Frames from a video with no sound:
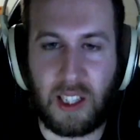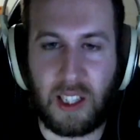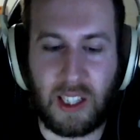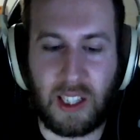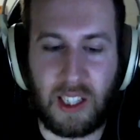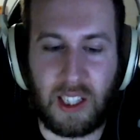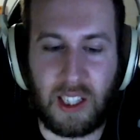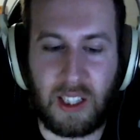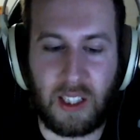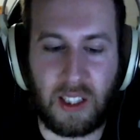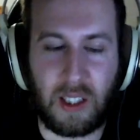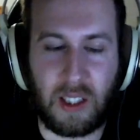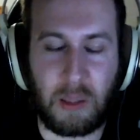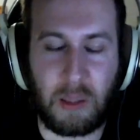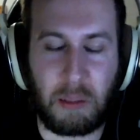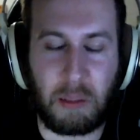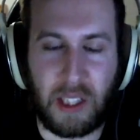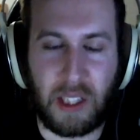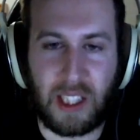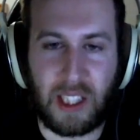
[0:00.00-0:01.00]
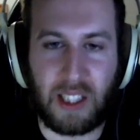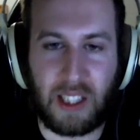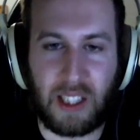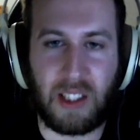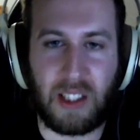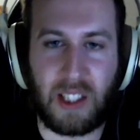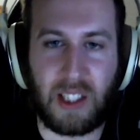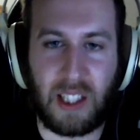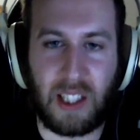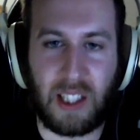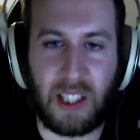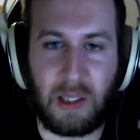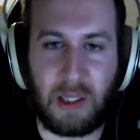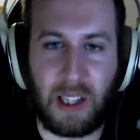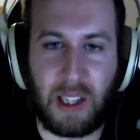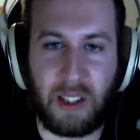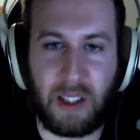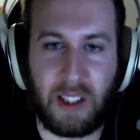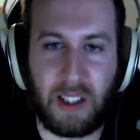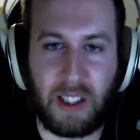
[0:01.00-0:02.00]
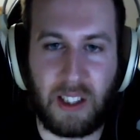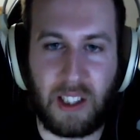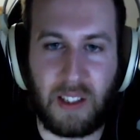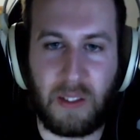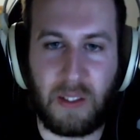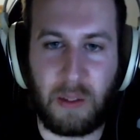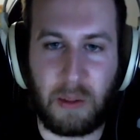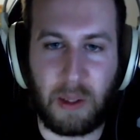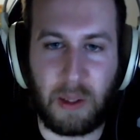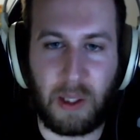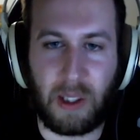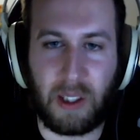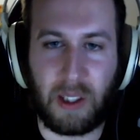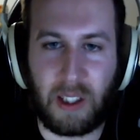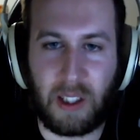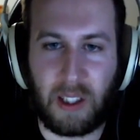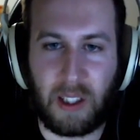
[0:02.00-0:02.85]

didn't completely understand it. How does it even work?